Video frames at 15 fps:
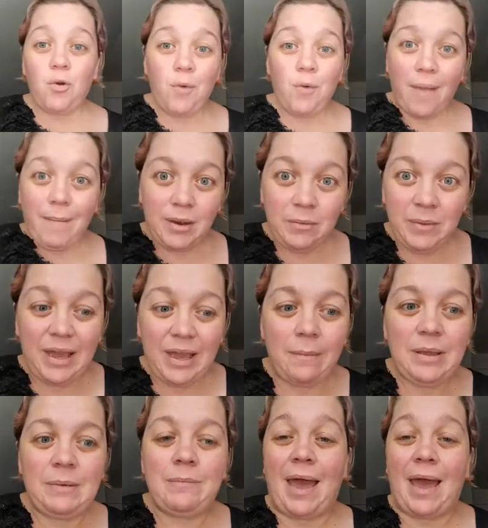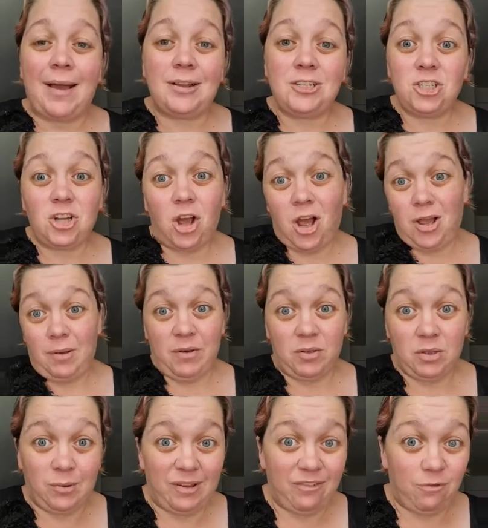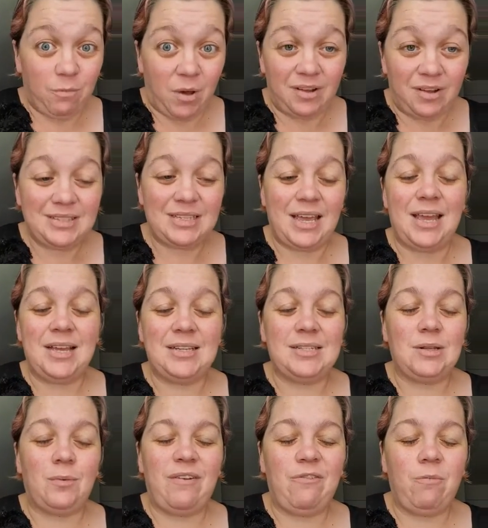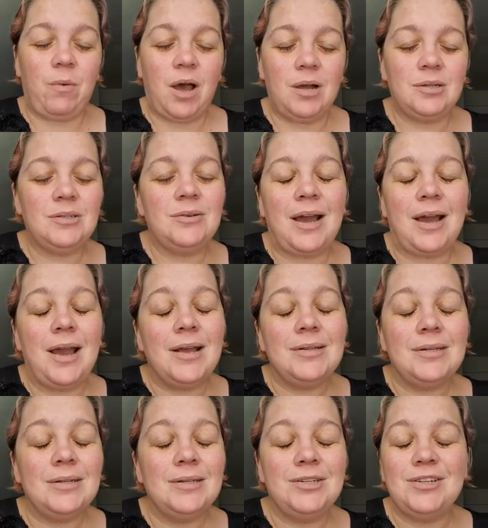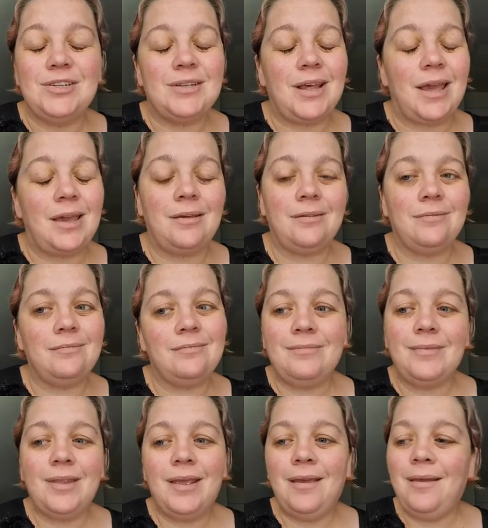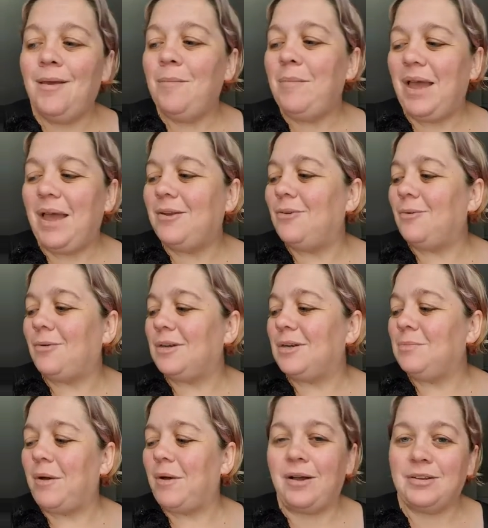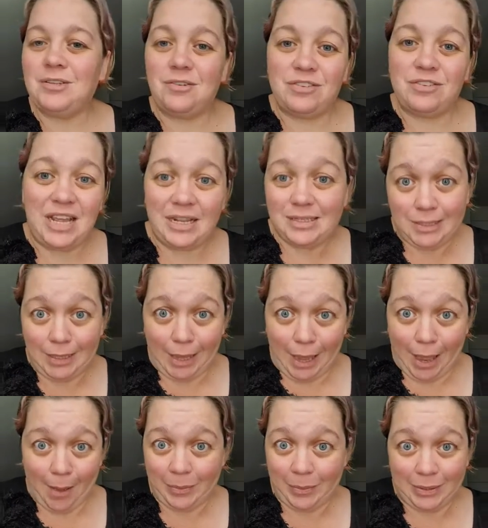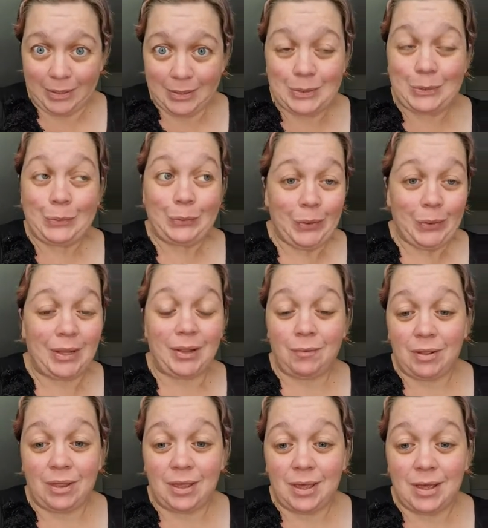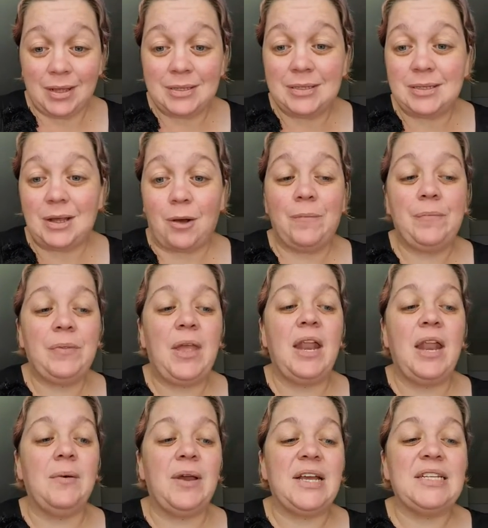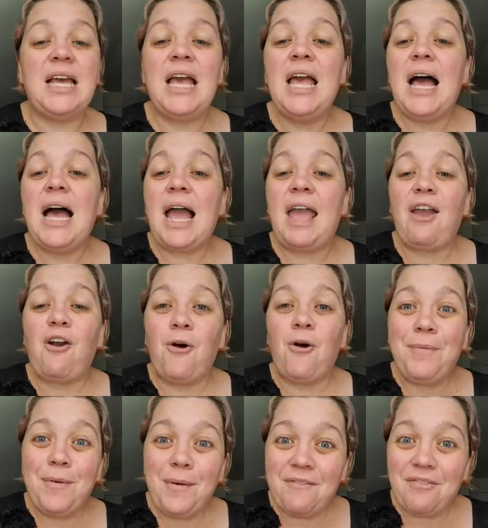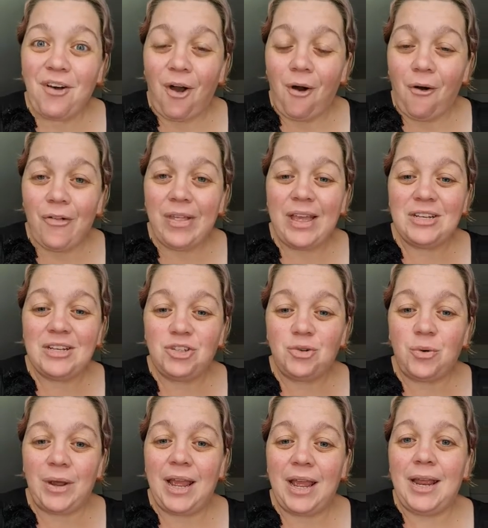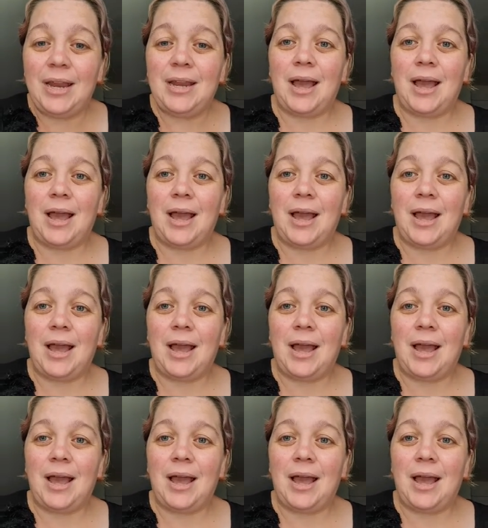I'm going to be coming back to talk about the whiff box, okay? Because the whiff box, you guys, is just like Pandora's box of Scentsy happiness. It really, really is. So anyways, I hope you have all enjoyed